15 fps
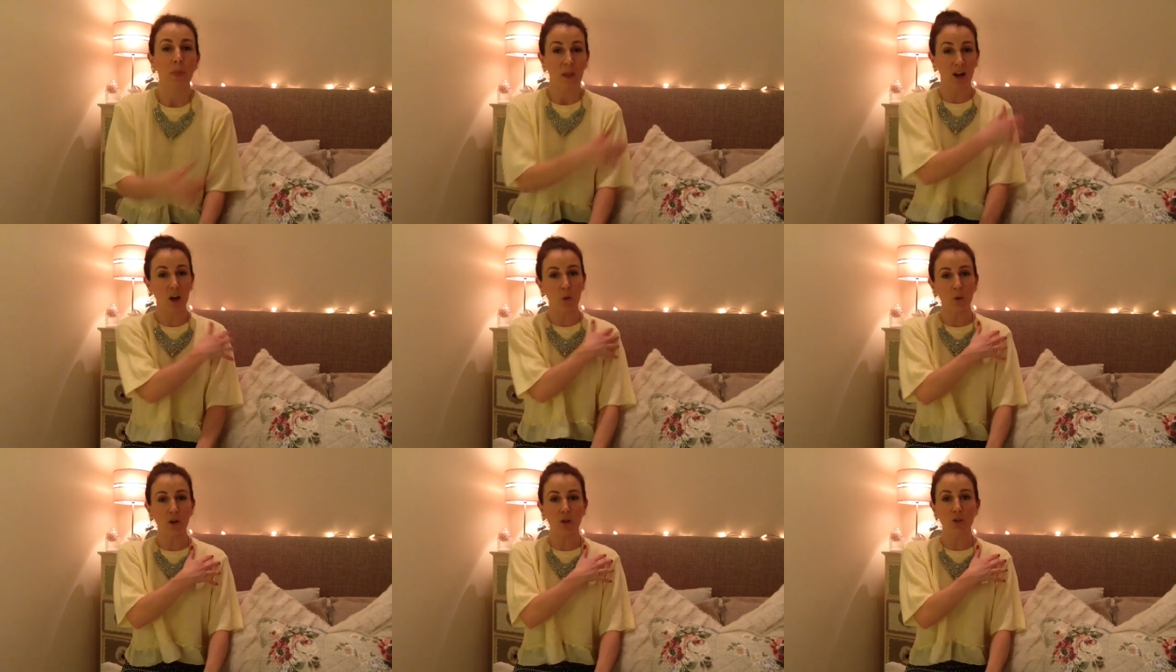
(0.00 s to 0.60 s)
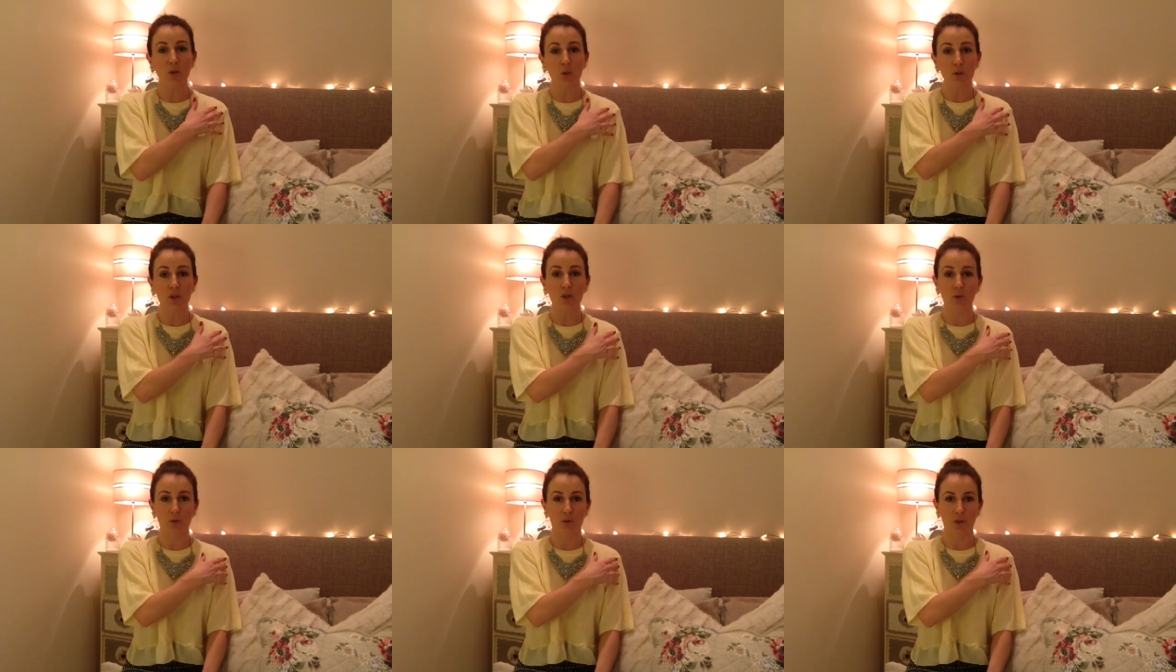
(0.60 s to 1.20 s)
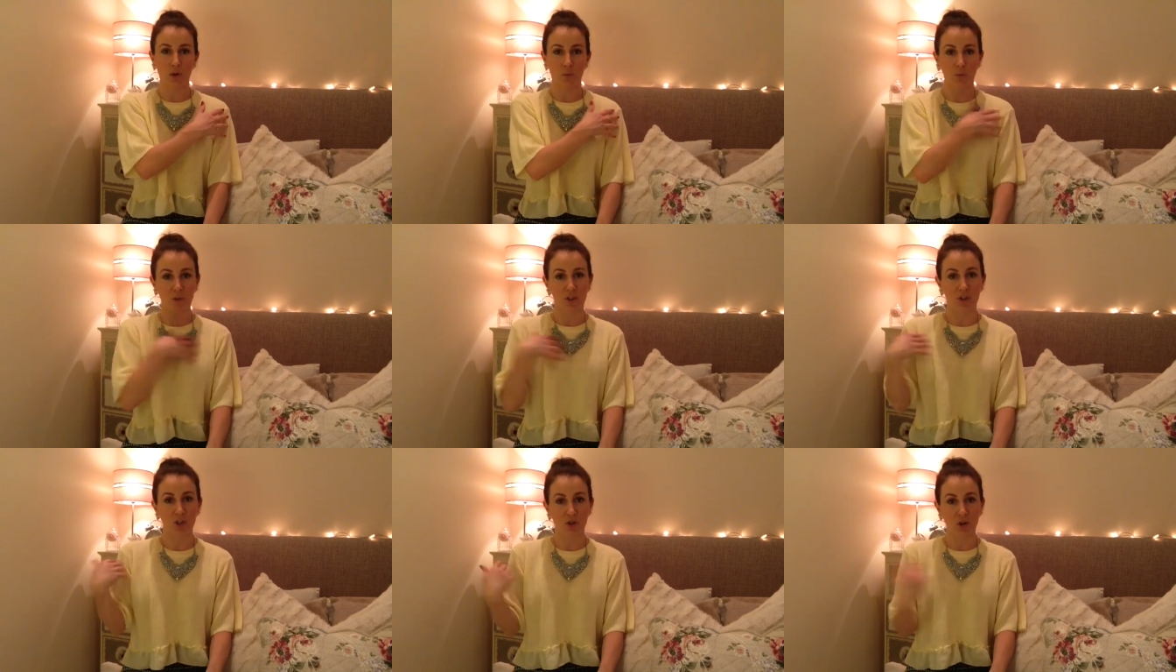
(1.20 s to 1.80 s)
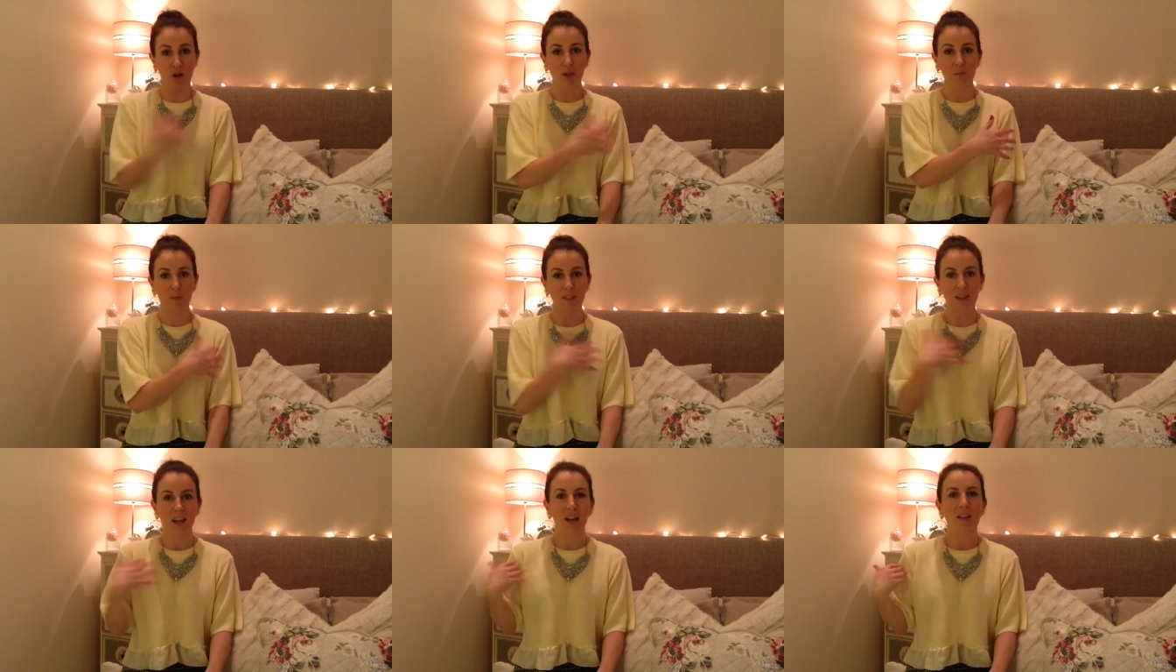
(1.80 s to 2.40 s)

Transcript: And I want a nautical top with the stripes.